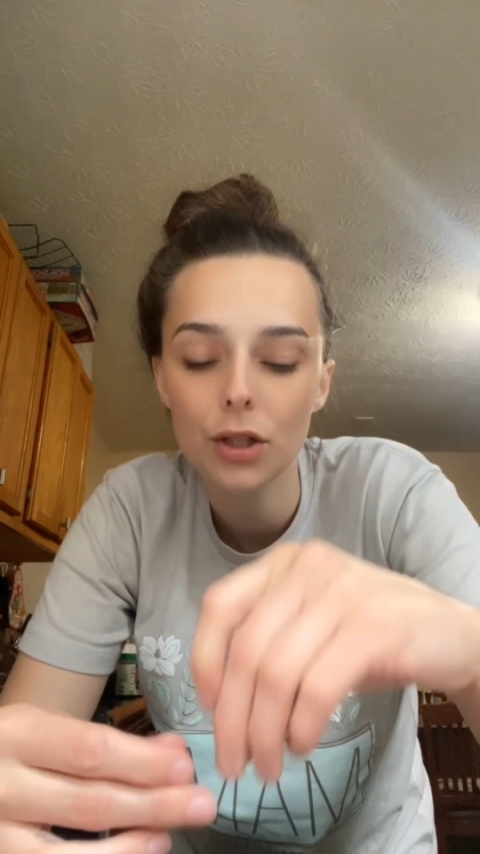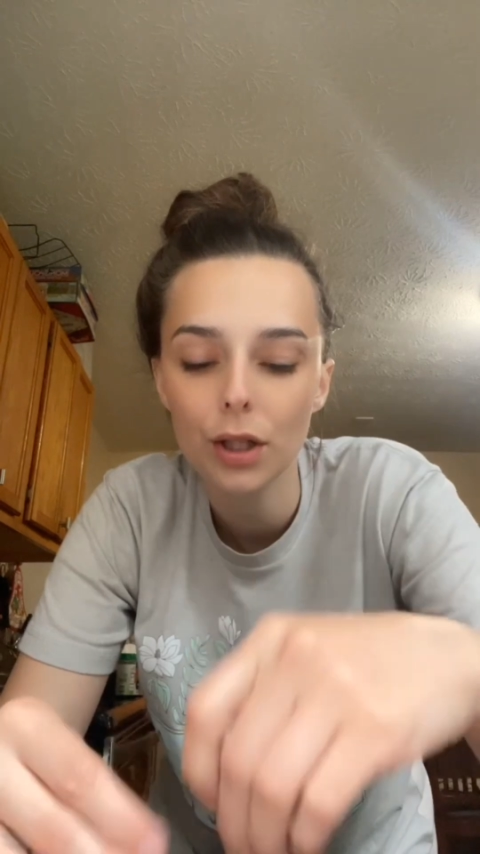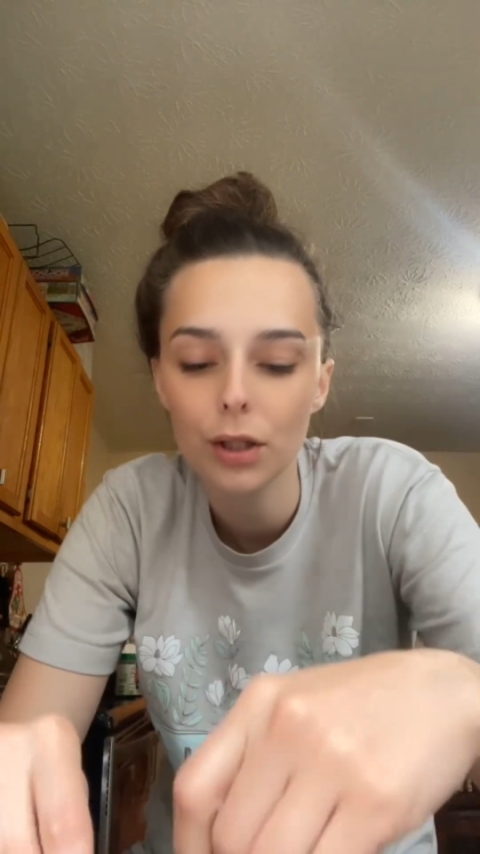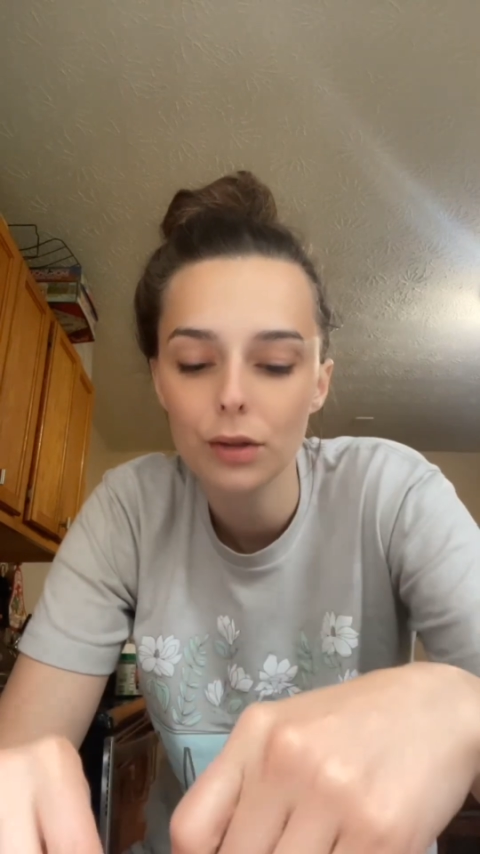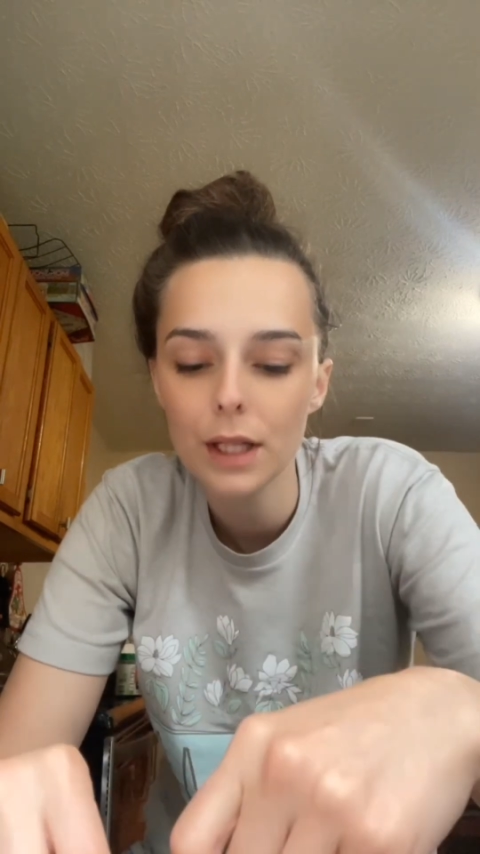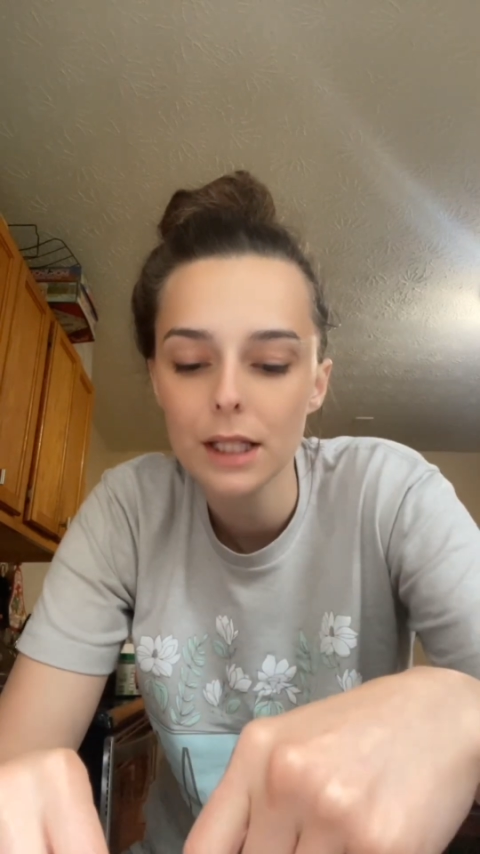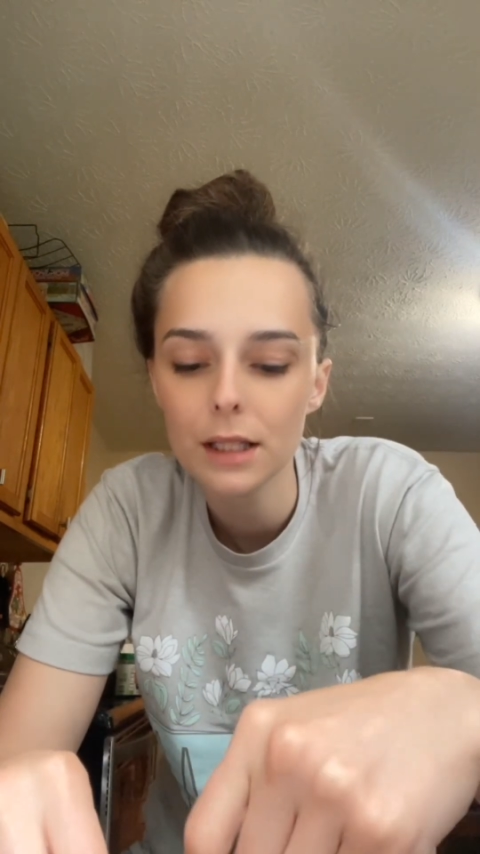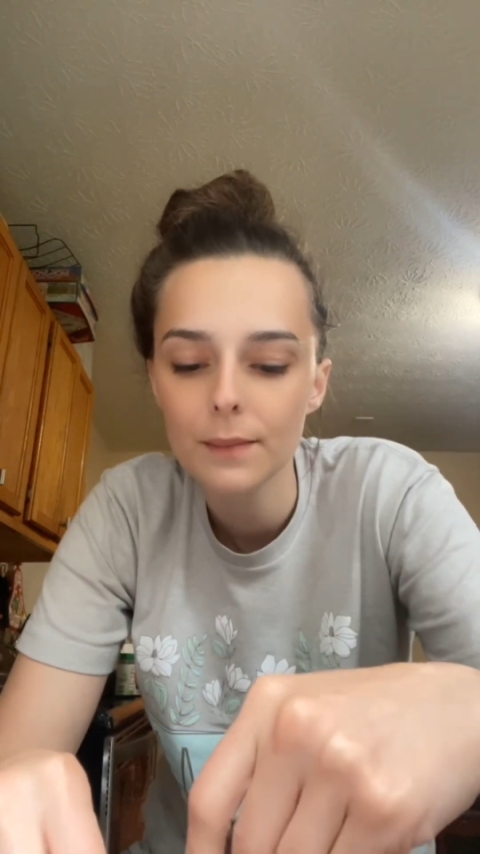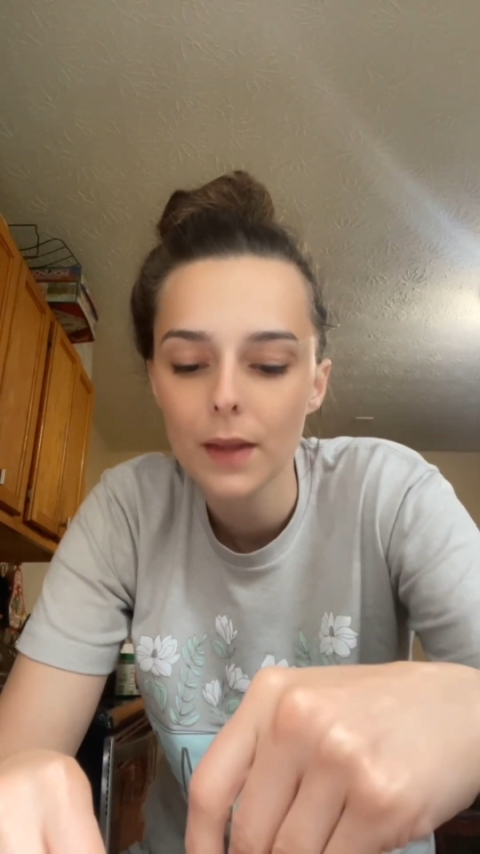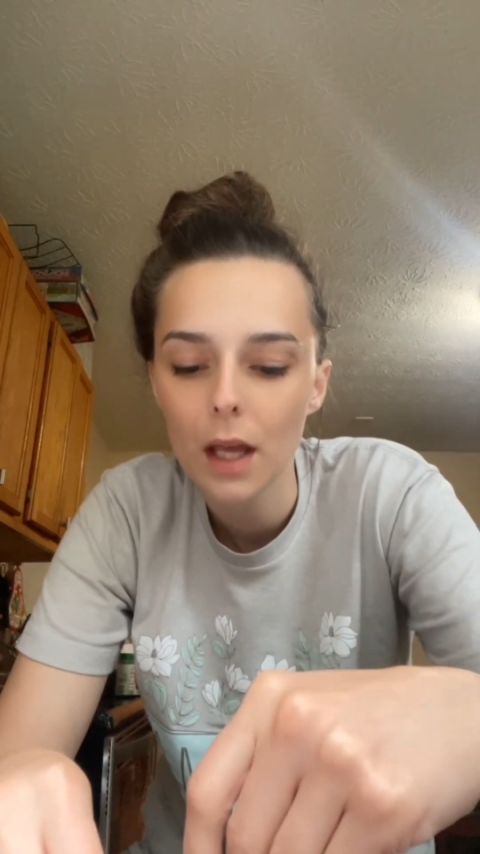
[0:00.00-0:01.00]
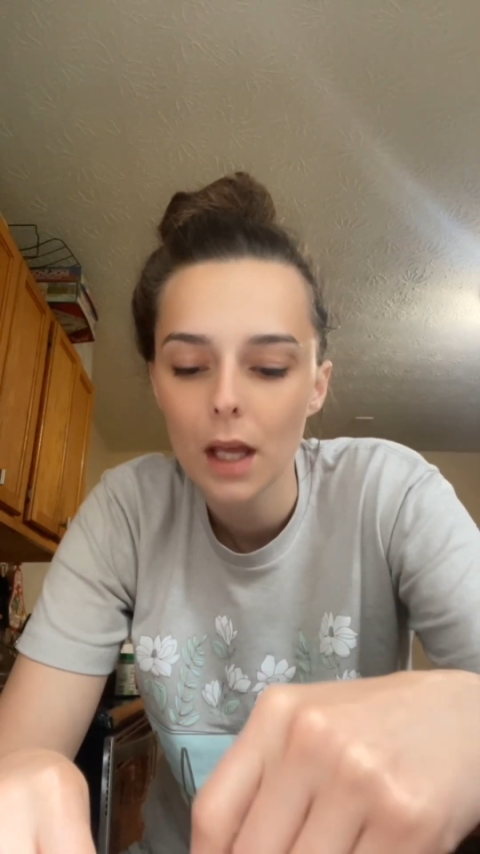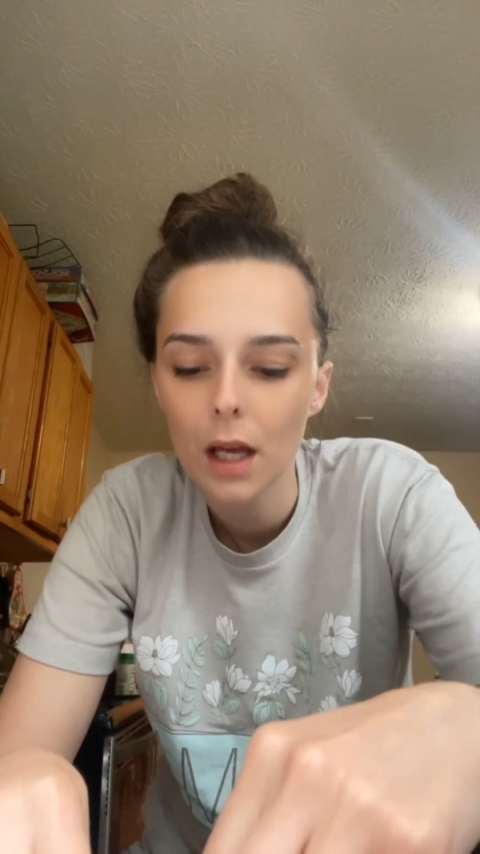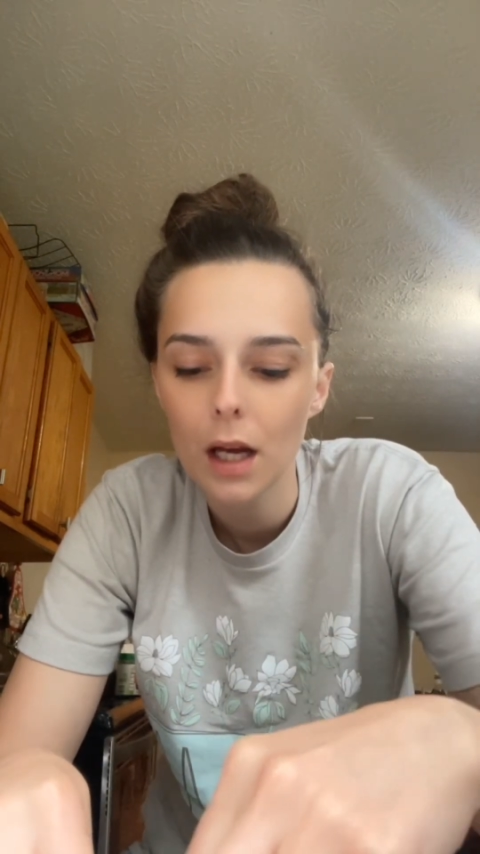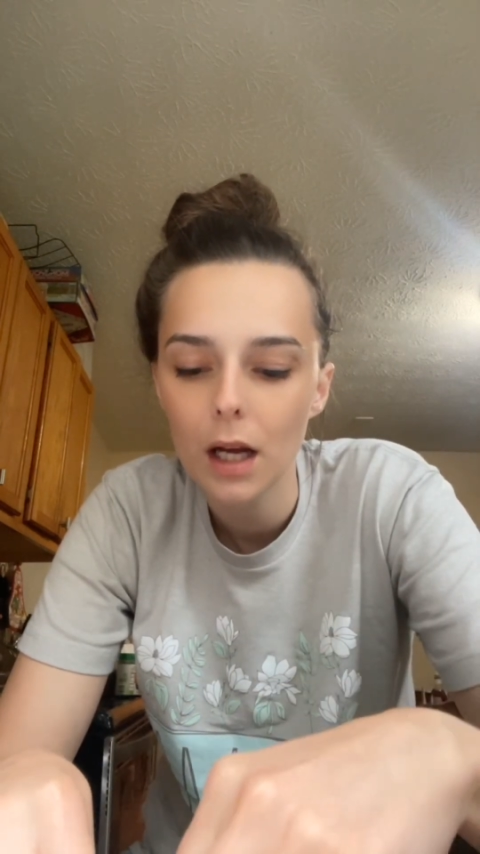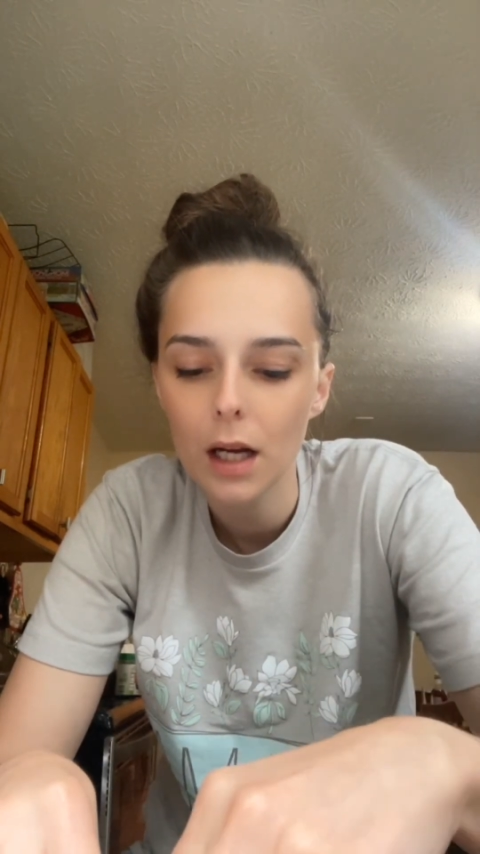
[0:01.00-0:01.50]
you could do this,
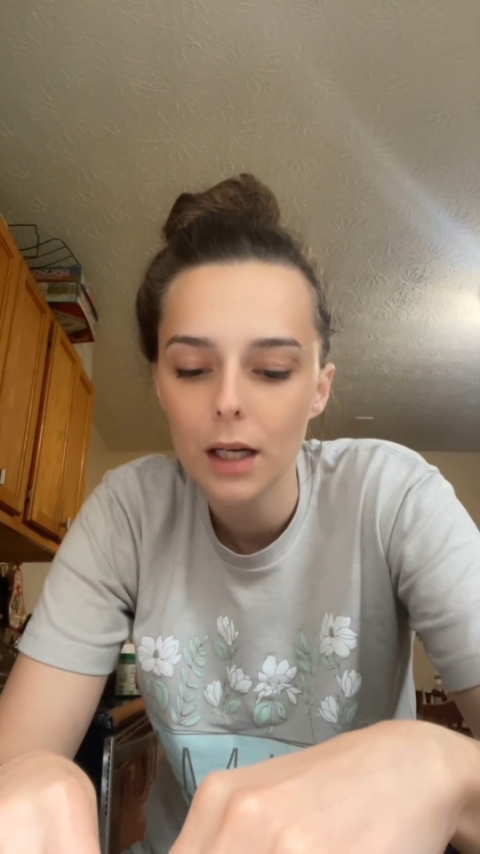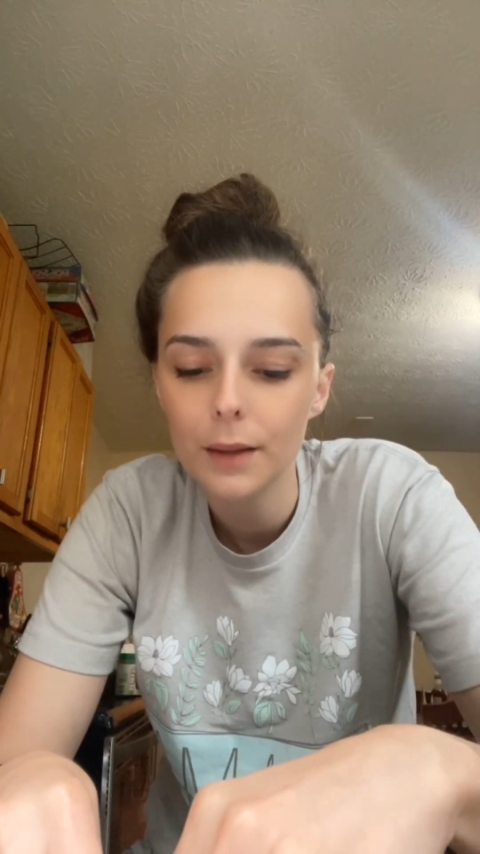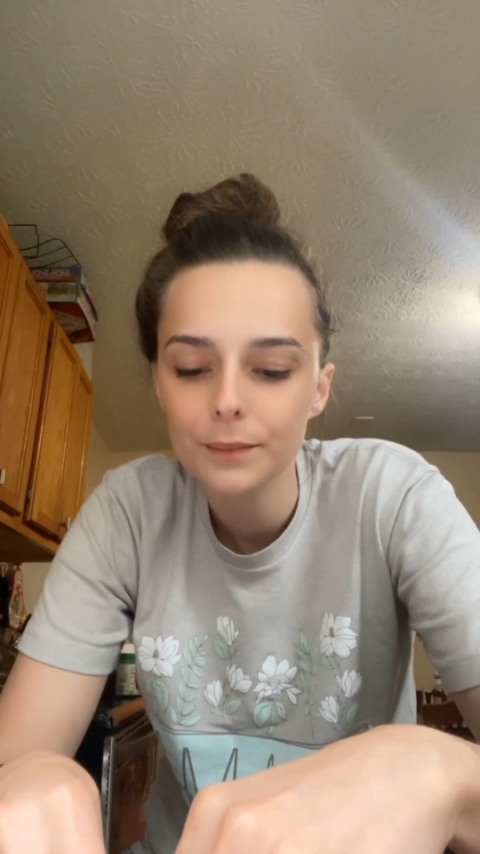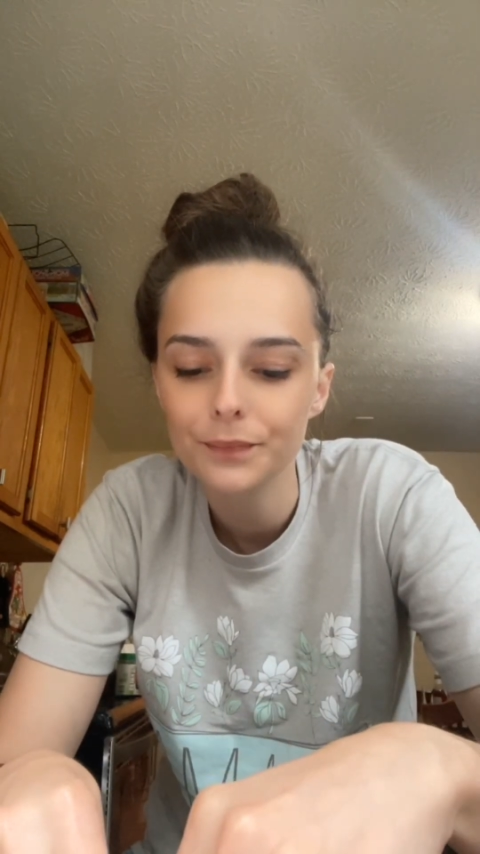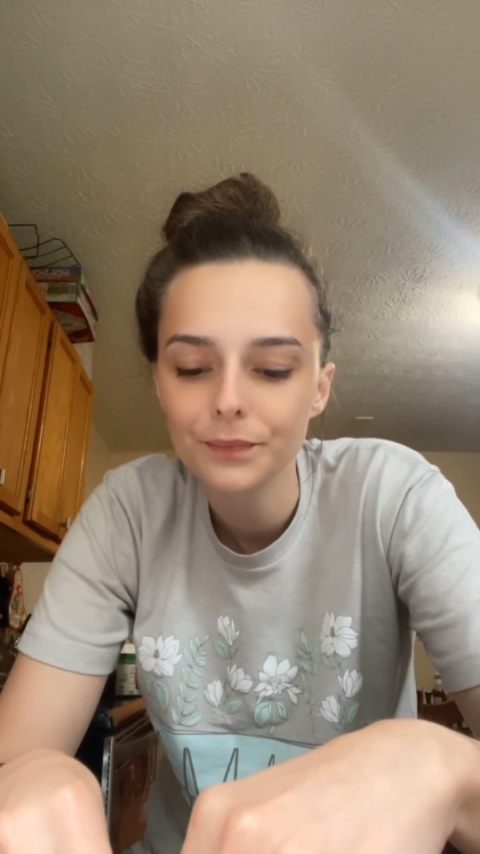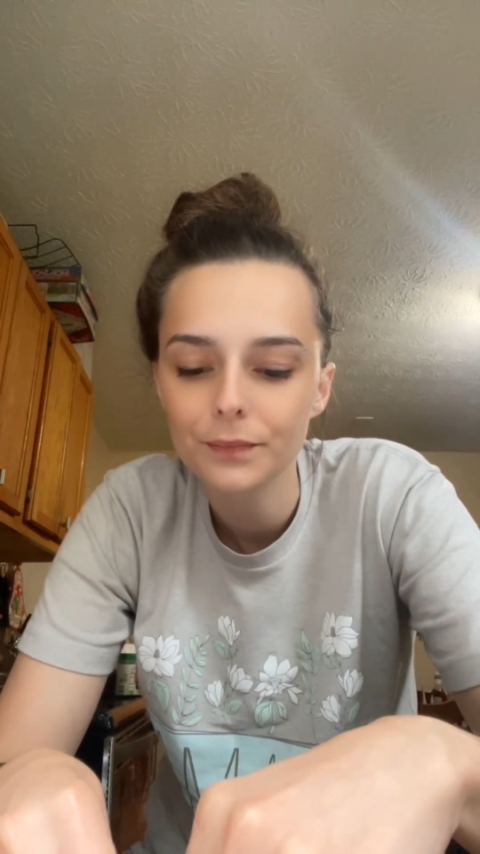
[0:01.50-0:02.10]
and